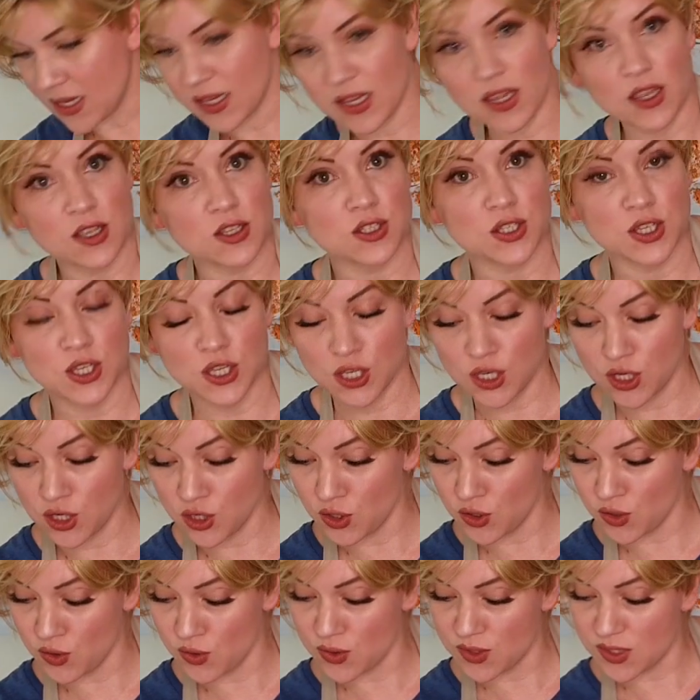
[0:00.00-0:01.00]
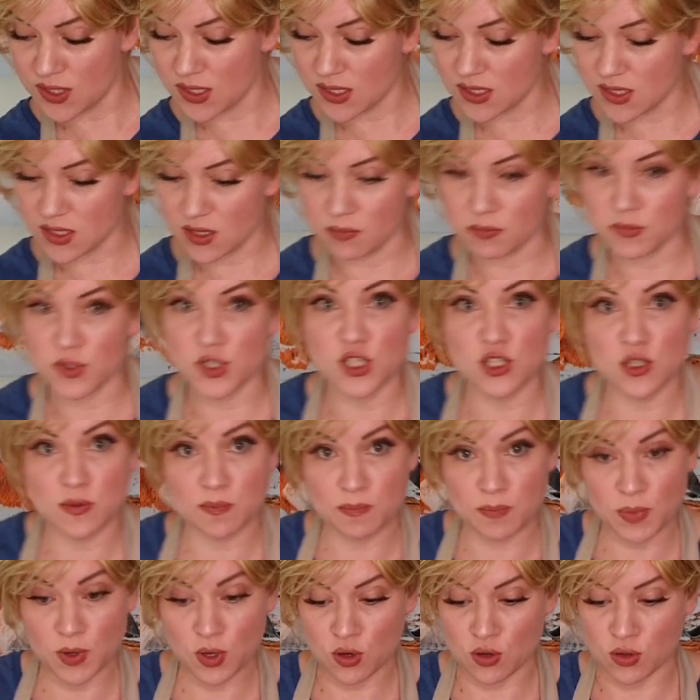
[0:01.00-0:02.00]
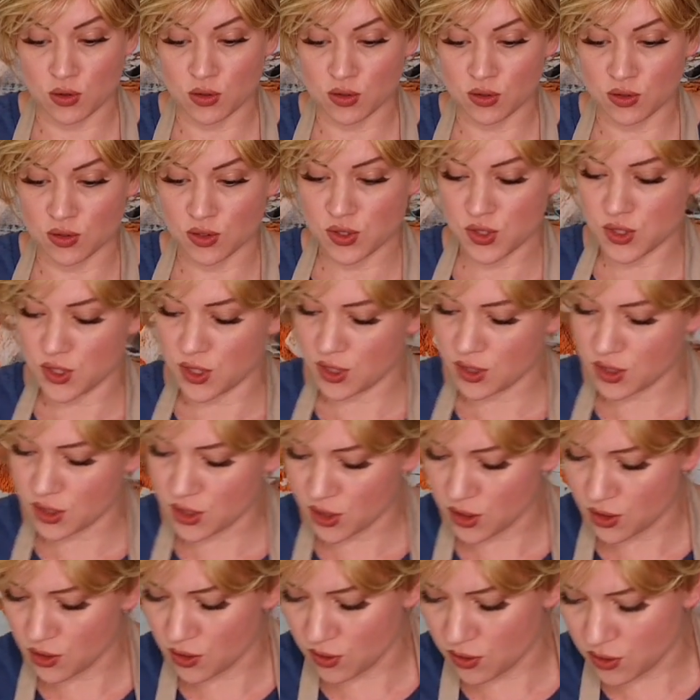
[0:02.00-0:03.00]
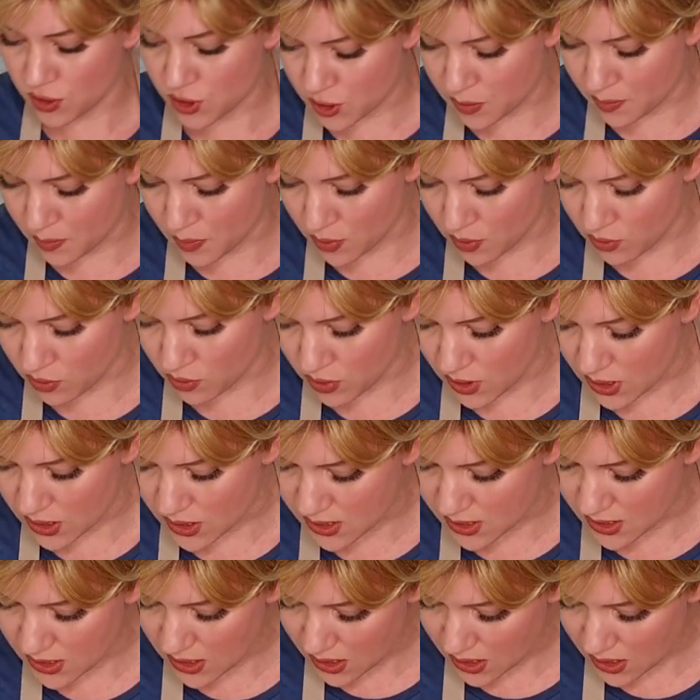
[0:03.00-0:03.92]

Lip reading: going to use some spoons to spoon this